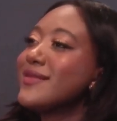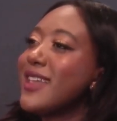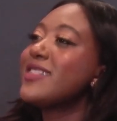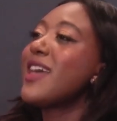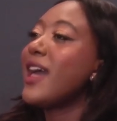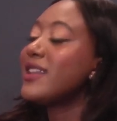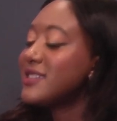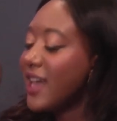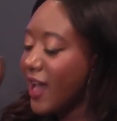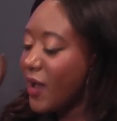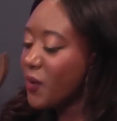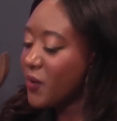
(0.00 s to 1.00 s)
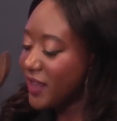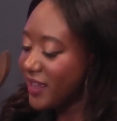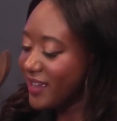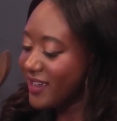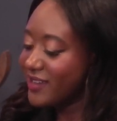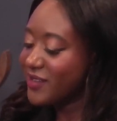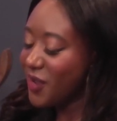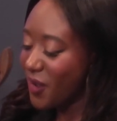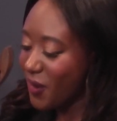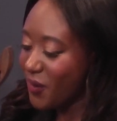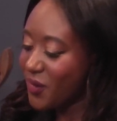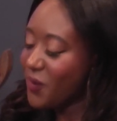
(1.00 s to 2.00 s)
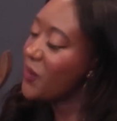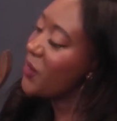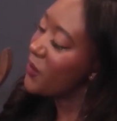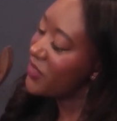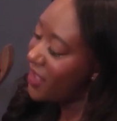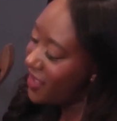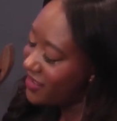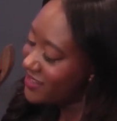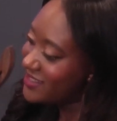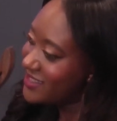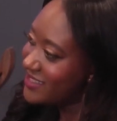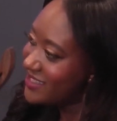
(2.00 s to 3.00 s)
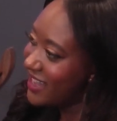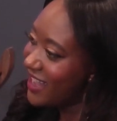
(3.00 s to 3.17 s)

That is how we know that we're with us.